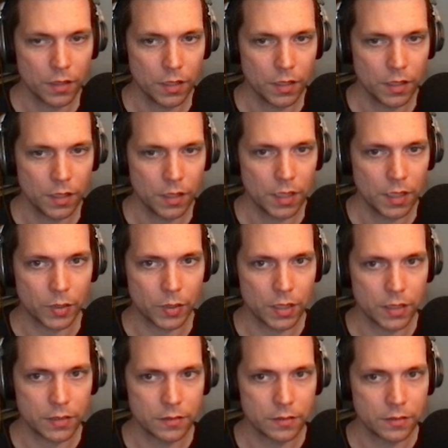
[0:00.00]
hit the
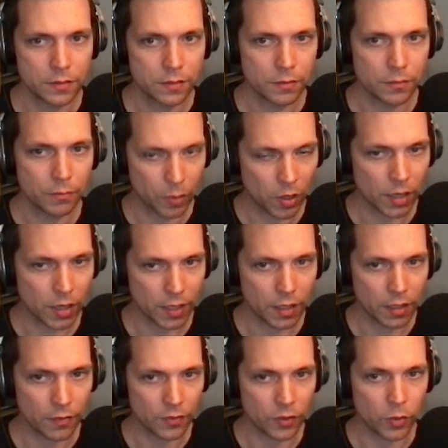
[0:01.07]
pawn, blocking
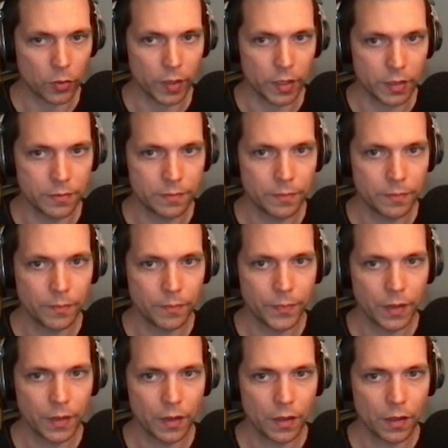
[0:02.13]
off the queen,
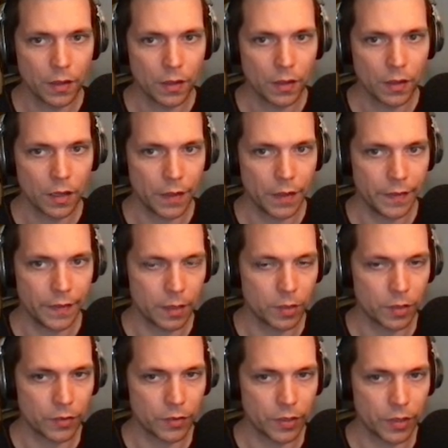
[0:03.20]
and then coming
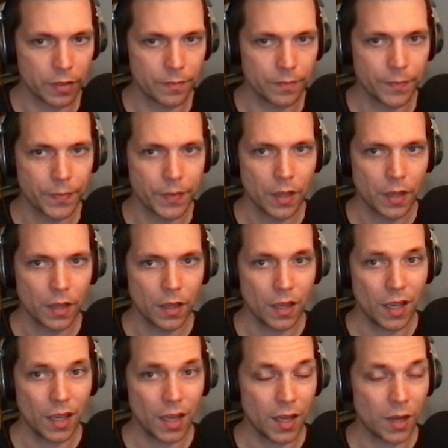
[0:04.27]
over here.
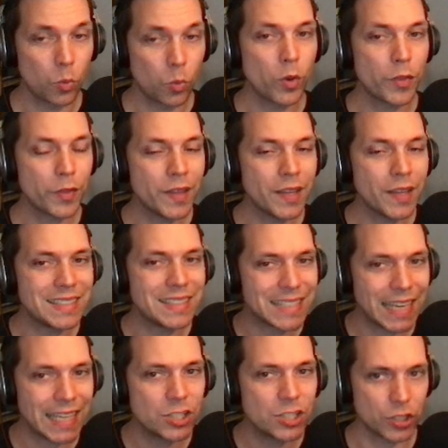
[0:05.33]
With the
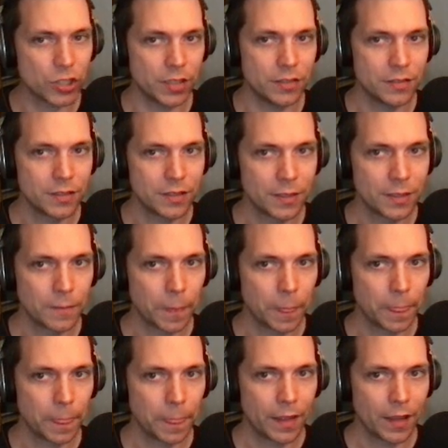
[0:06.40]
intention
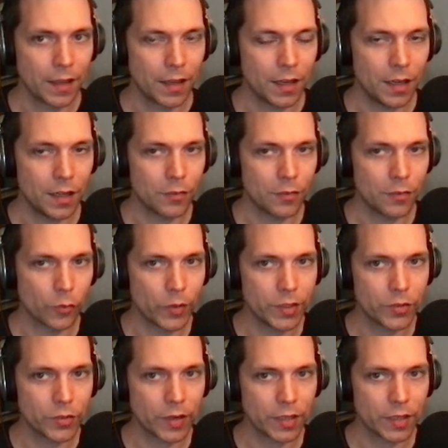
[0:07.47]
of
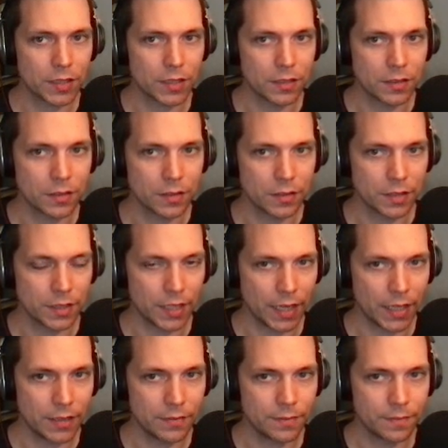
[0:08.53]
redirecting the
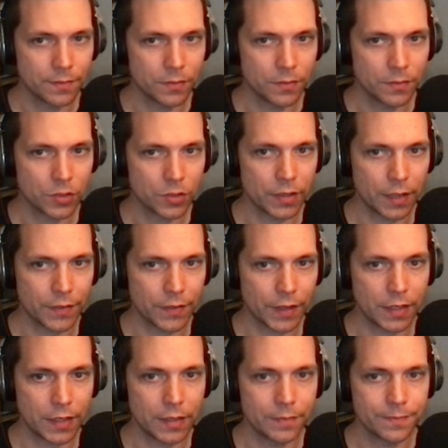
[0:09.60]
knight. Sorry, not
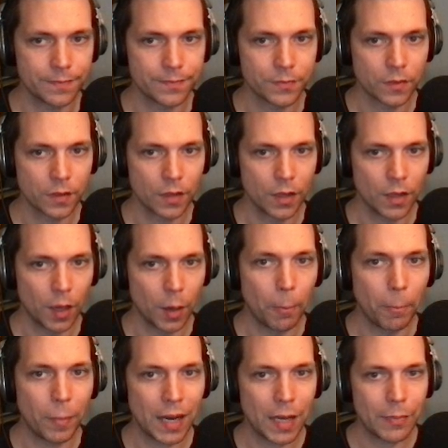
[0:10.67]
that knight.
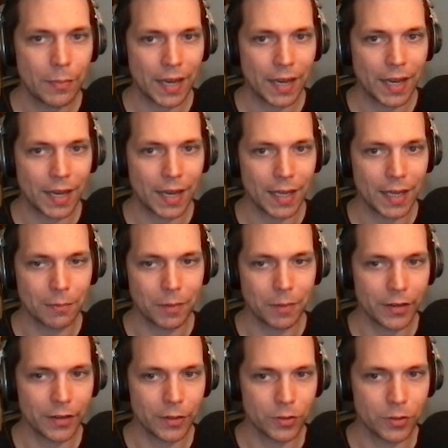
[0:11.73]
My bad, my
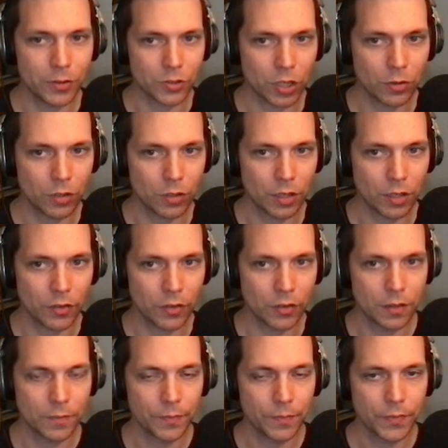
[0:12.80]
arrows are totally wrong,
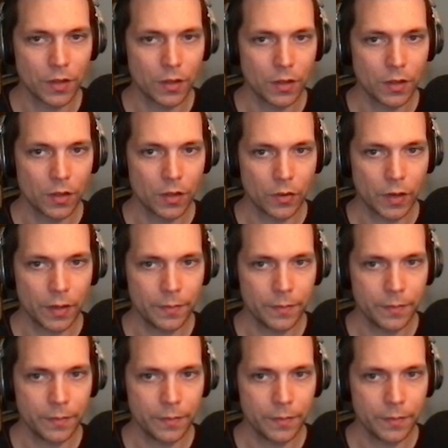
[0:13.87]
right?